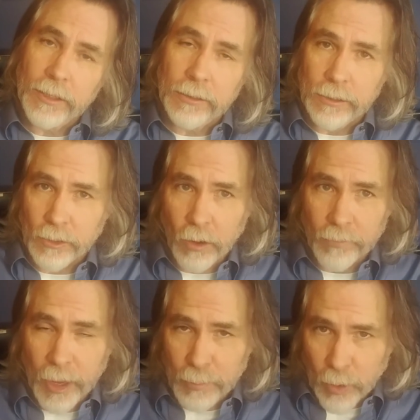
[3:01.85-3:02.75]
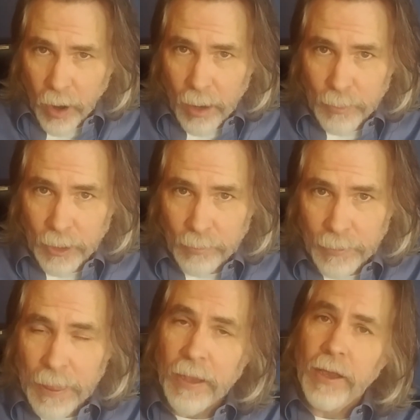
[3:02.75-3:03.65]
to solve that problem.
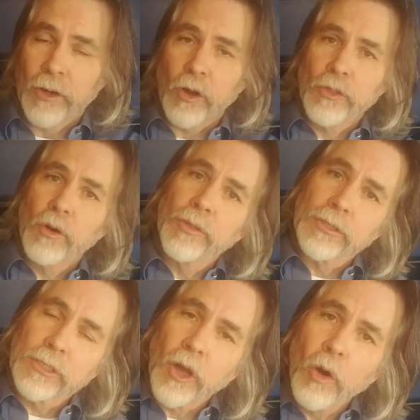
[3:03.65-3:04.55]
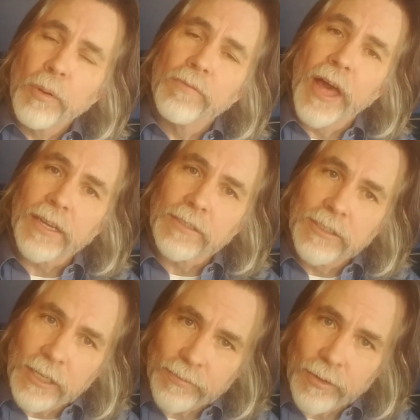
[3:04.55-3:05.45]
And although the scope of that is
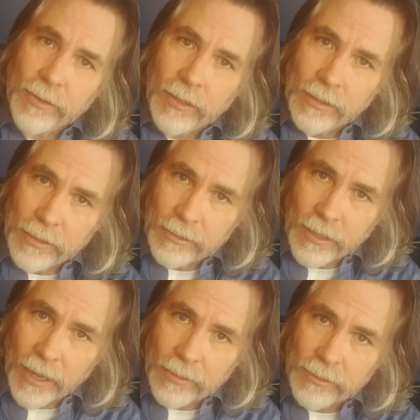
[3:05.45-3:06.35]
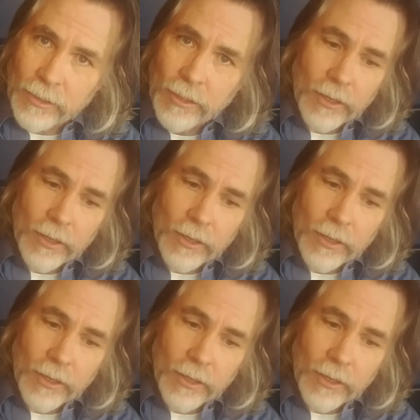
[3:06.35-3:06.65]
different than these tests,